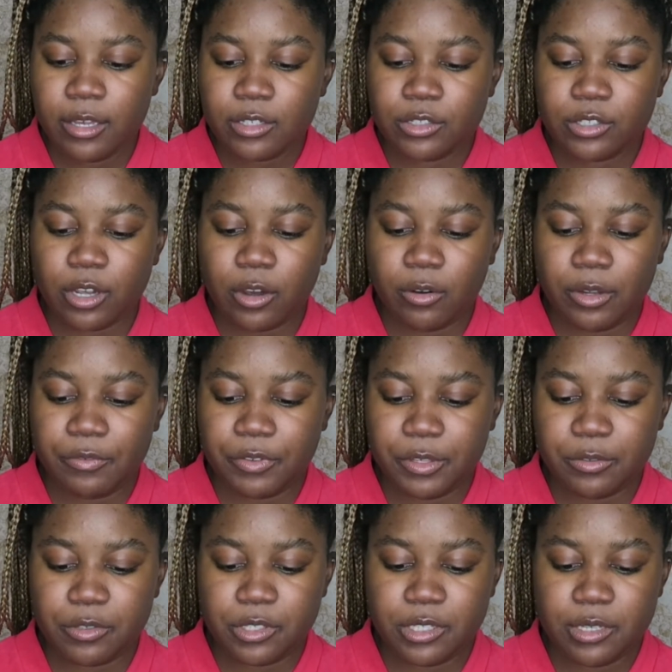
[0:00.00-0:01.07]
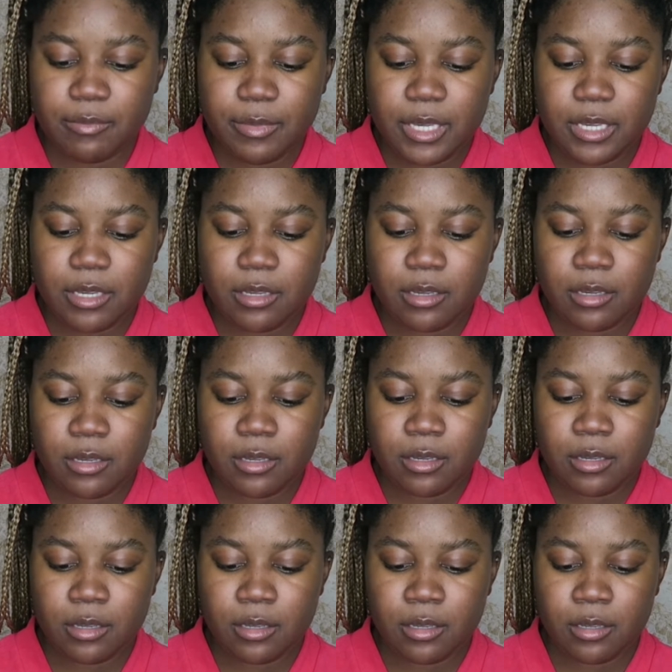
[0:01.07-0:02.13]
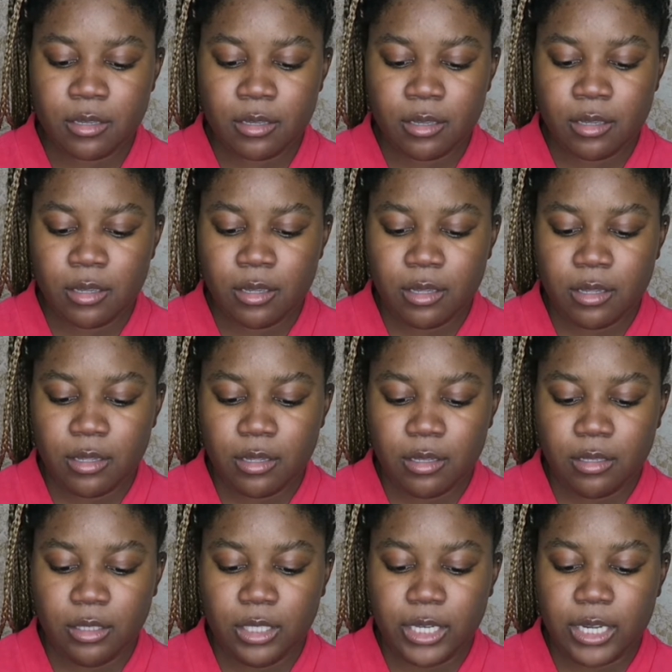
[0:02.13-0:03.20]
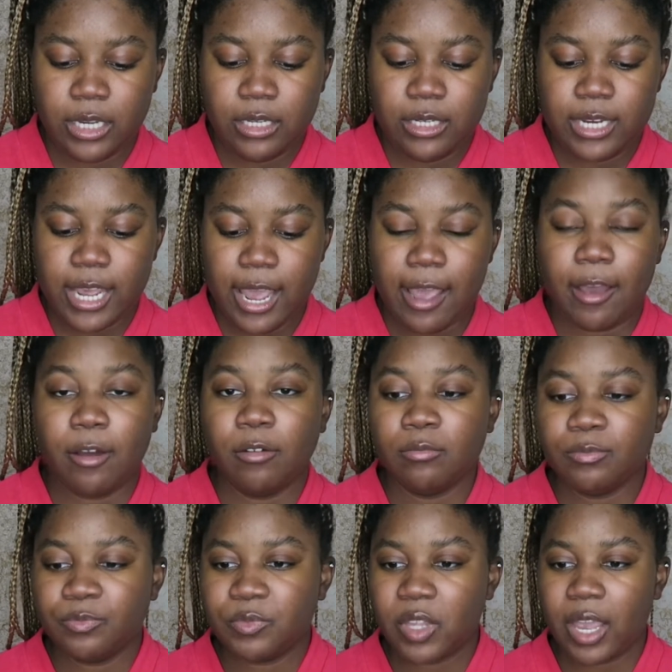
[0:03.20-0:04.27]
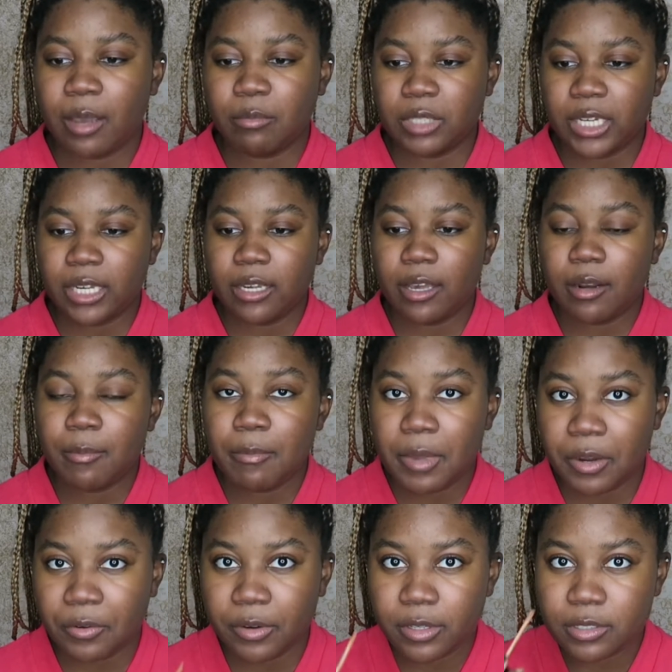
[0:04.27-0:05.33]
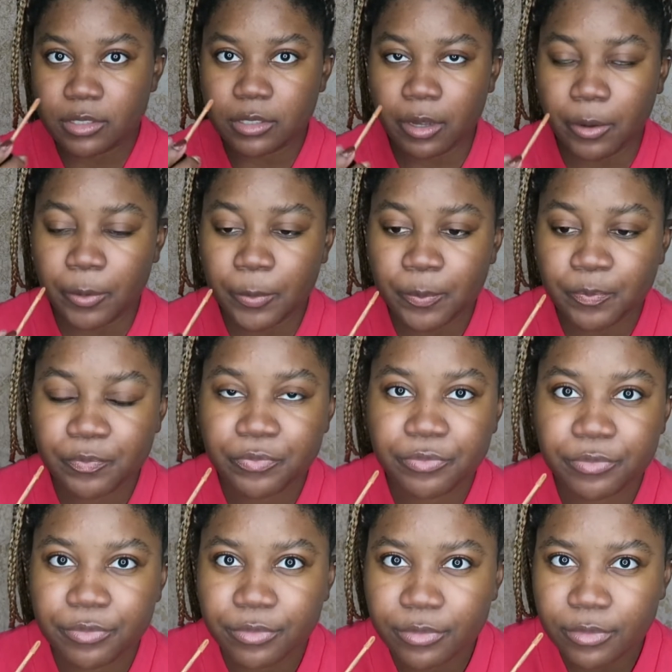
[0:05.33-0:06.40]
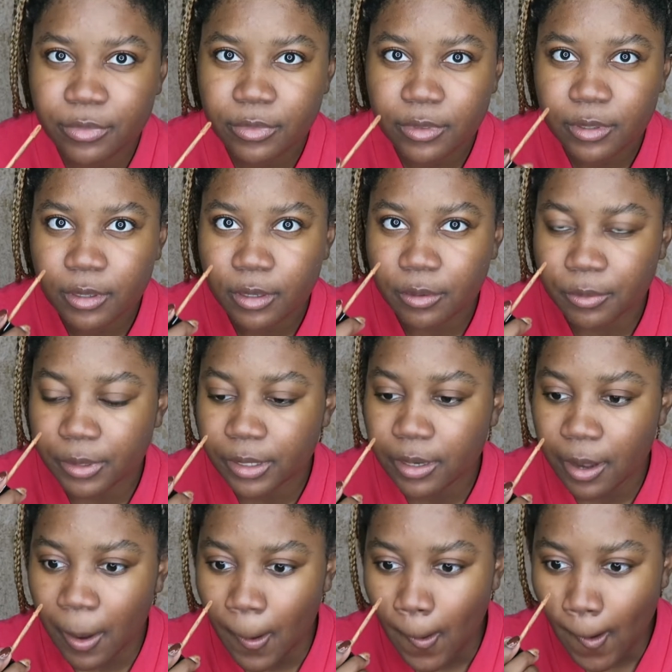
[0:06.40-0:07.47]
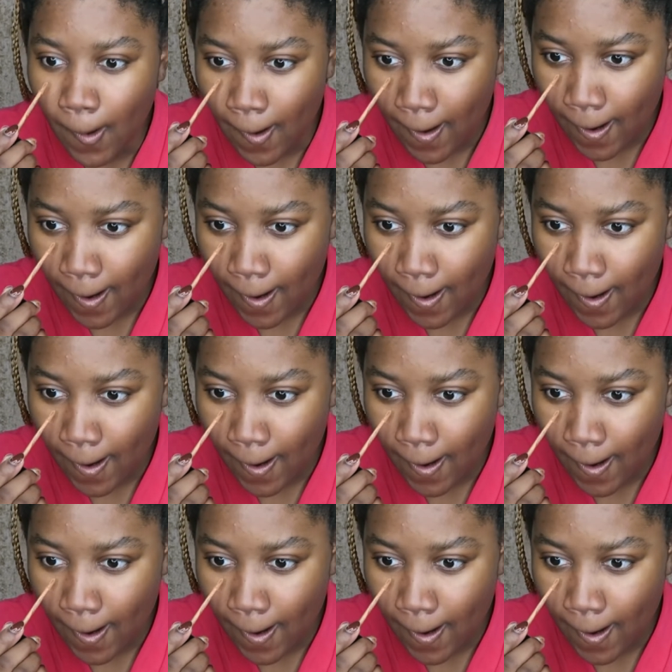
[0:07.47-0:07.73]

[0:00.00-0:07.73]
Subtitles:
So if you see me looking down, I'm looking at a mirror. So here we go.